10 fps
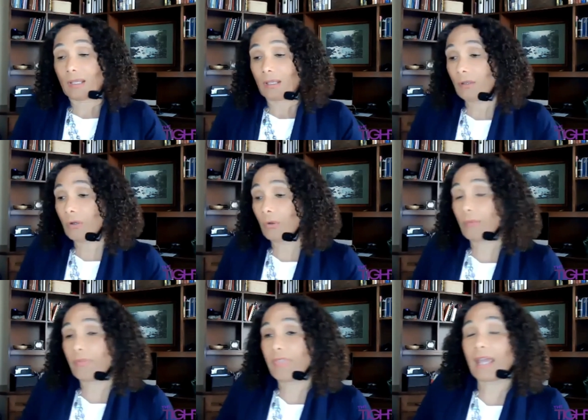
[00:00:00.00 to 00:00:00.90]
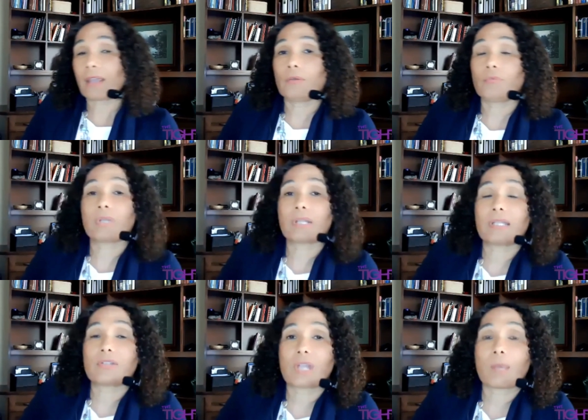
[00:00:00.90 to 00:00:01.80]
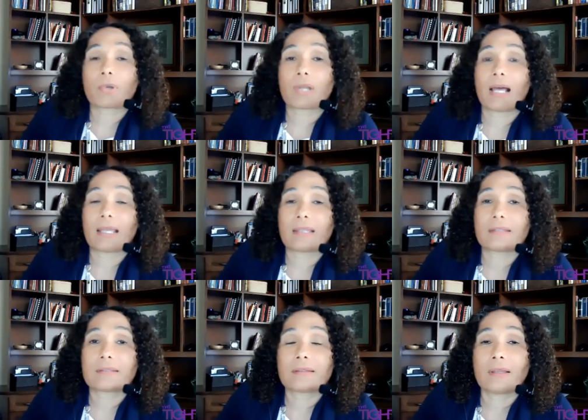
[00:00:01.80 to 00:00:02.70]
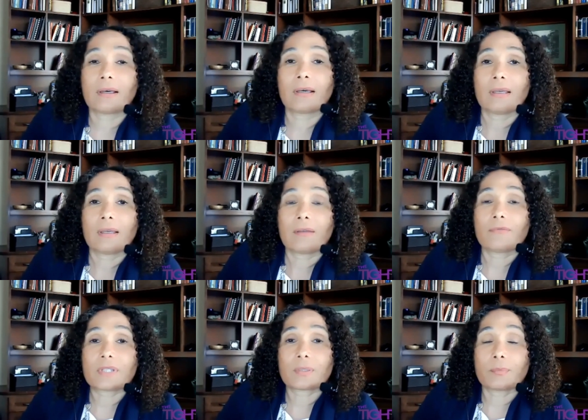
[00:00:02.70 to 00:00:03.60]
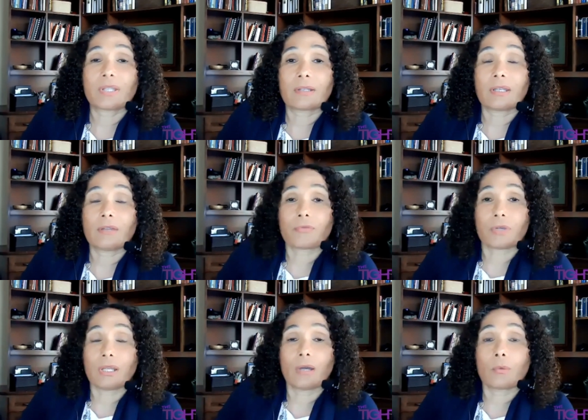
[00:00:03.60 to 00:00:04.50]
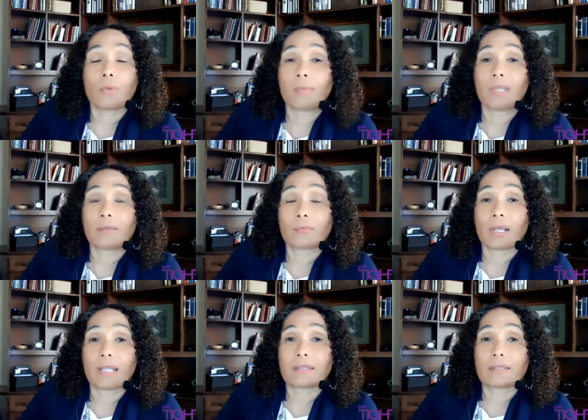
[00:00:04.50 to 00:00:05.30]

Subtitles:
you know, that could really jeopardize the visibility for young women, right,